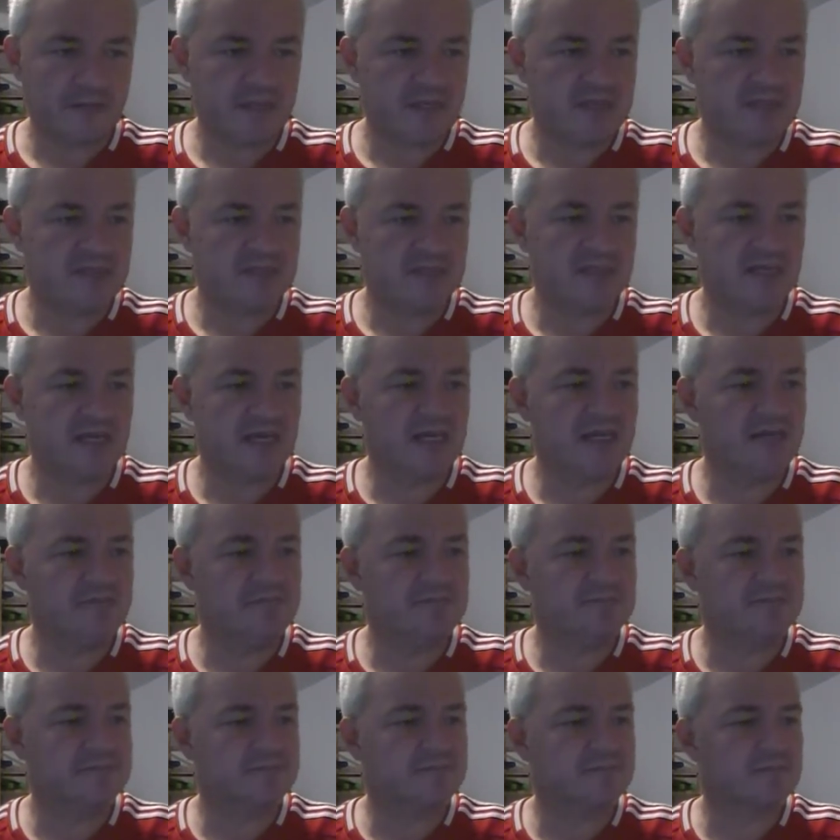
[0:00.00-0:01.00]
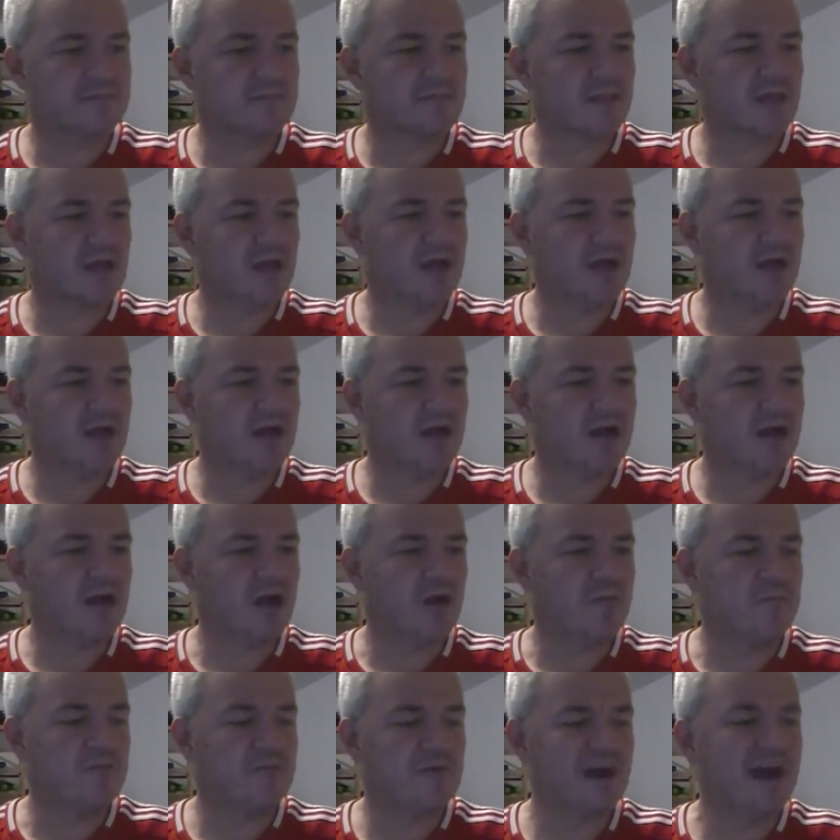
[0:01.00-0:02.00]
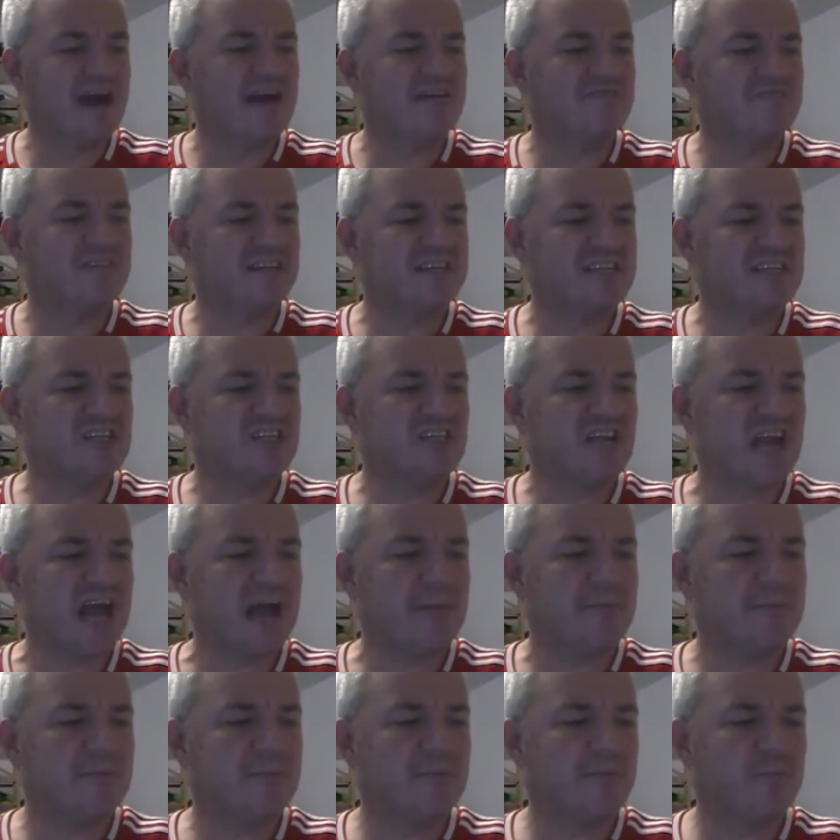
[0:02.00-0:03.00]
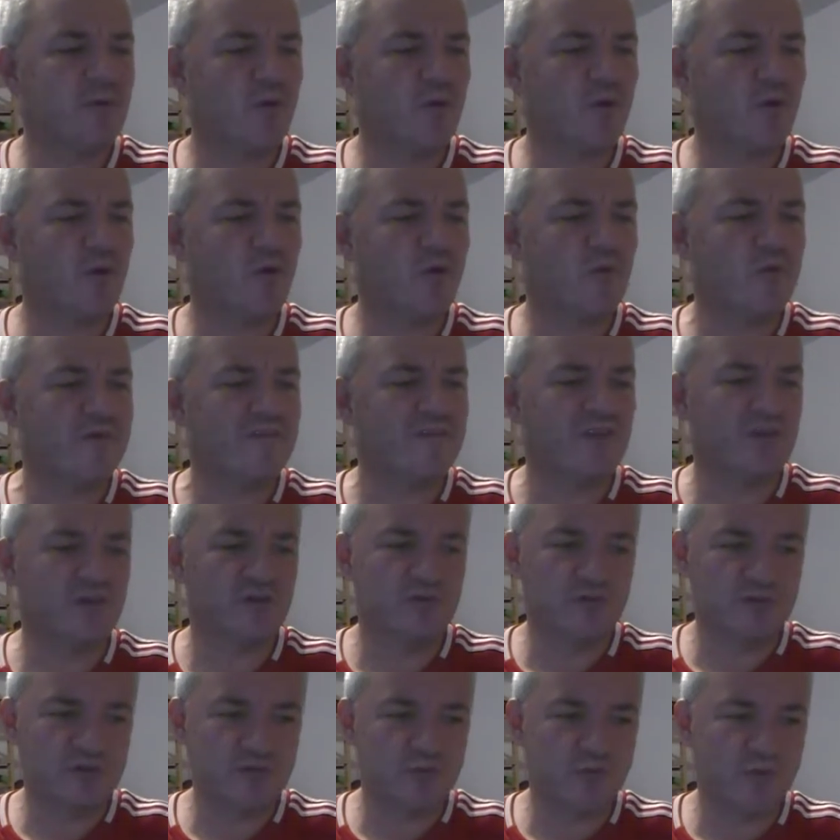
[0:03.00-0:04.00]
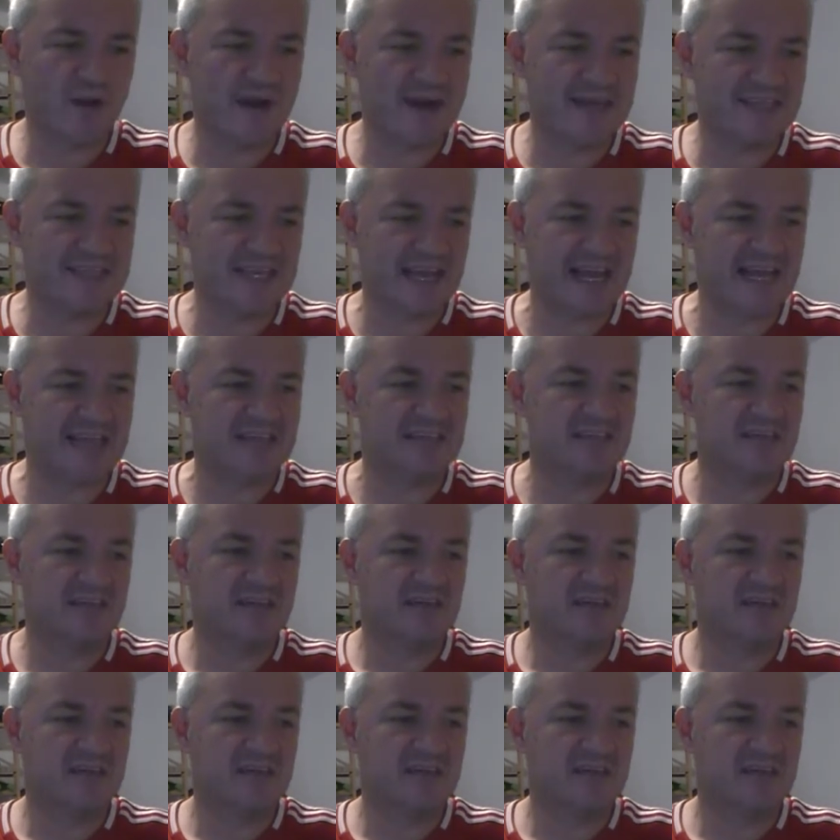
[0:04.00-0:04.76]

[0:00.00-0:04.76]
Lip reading: Same, a bright reddish amber pour with a loose white head.